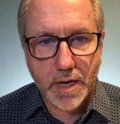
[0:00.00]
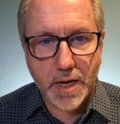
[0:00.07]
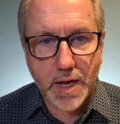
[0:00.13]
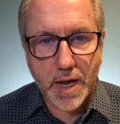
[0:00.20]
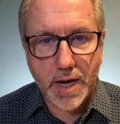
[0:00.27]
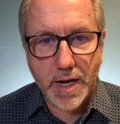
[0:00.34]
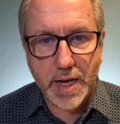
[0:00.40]

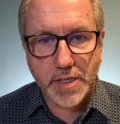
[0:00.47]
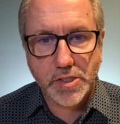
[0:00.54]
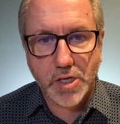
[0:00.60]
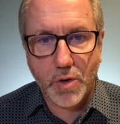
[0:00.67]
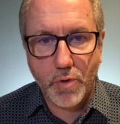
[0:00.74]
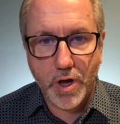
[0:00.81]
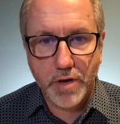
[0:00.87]
And let's
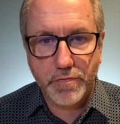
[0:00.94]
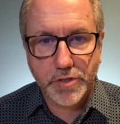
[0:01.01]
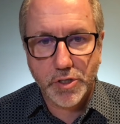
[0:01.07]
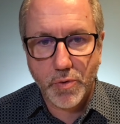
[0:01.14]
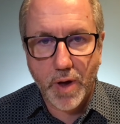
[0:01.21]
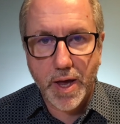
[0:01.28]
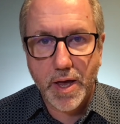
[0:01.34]
go over
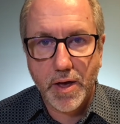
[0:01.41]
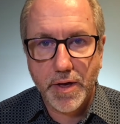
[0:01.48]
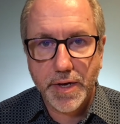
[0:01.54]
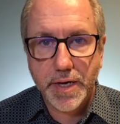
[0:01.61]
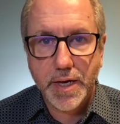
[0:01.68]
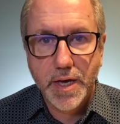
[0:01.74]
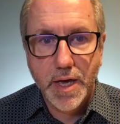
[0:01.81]
to
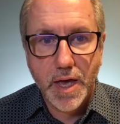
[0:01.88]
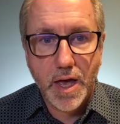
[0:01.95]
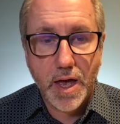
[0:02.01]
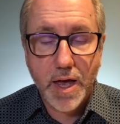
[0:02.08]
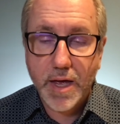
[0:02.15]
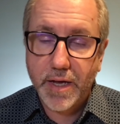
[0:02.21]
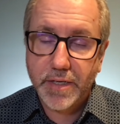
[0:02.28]
AI.
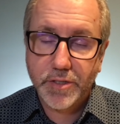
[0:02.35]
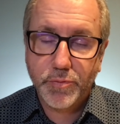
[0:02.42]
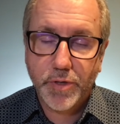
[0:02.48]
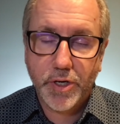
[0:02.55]
And we're